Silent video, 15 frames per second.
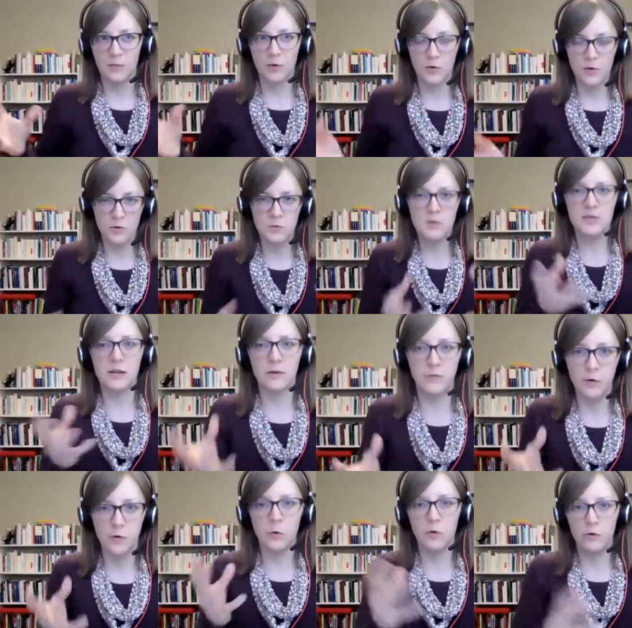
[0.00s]
producing
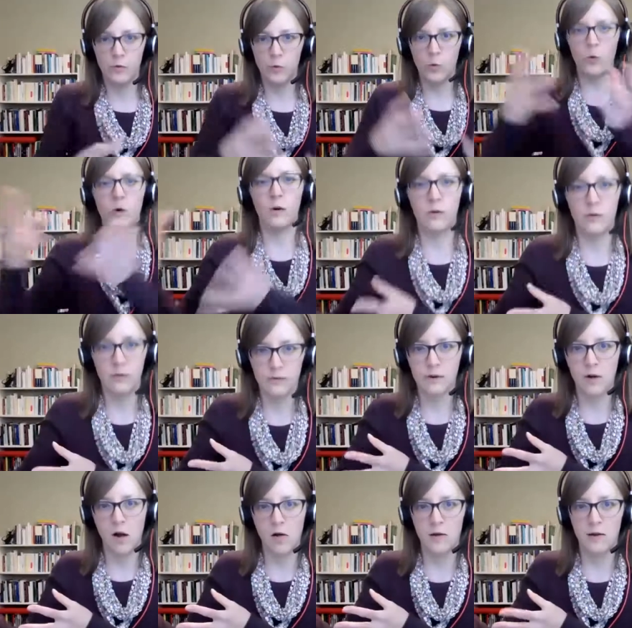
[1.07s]
food for
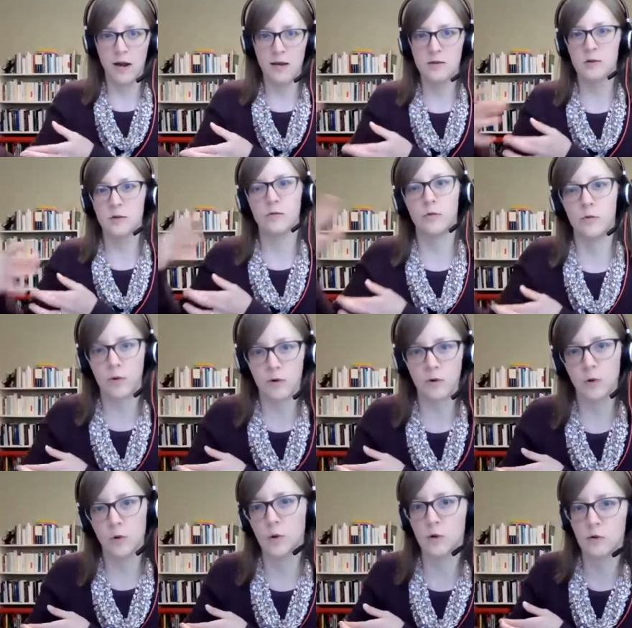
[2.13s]
the colonizer, for the
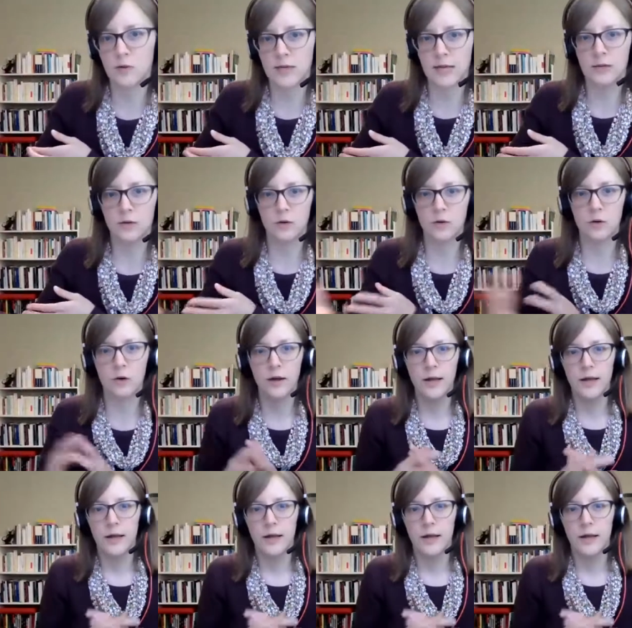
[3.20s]
colonial center.